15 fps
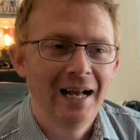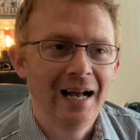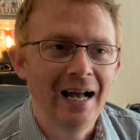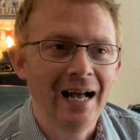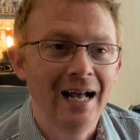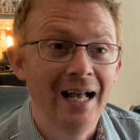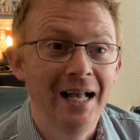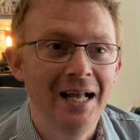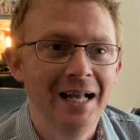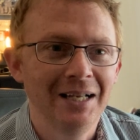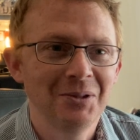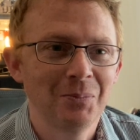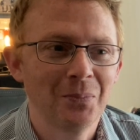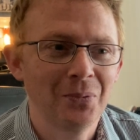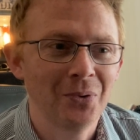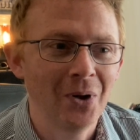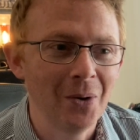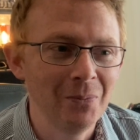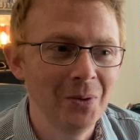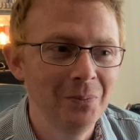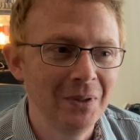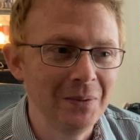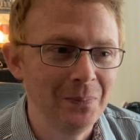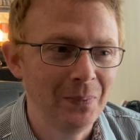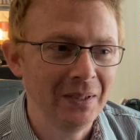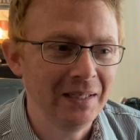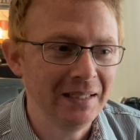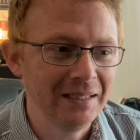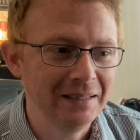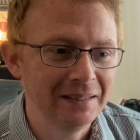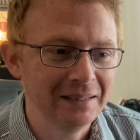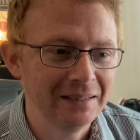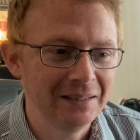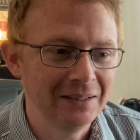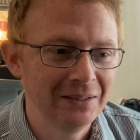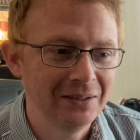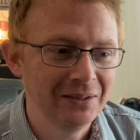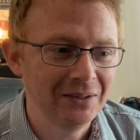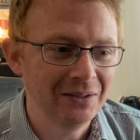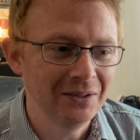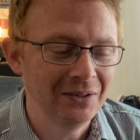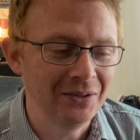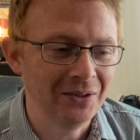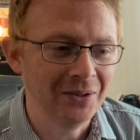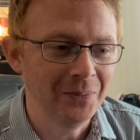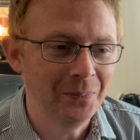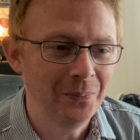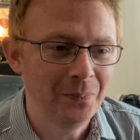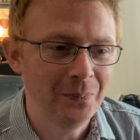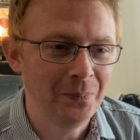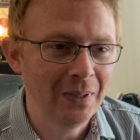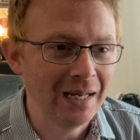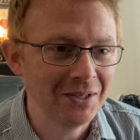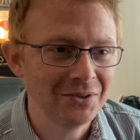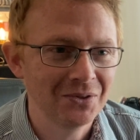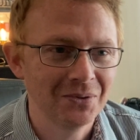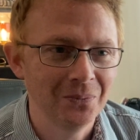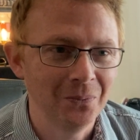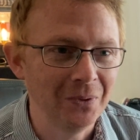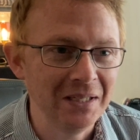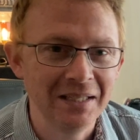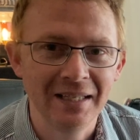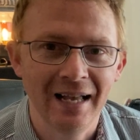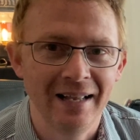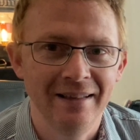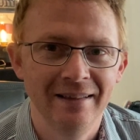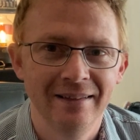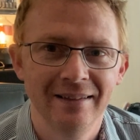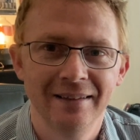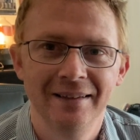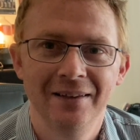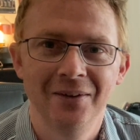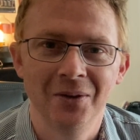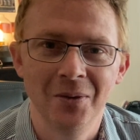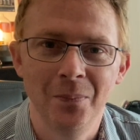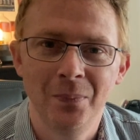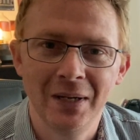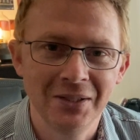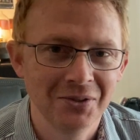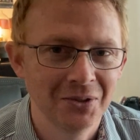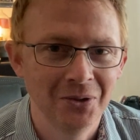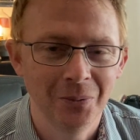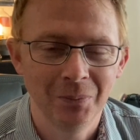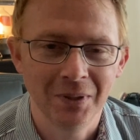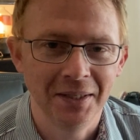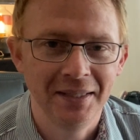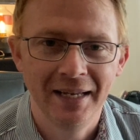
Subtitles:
It's probably been the best weekend or the best couple of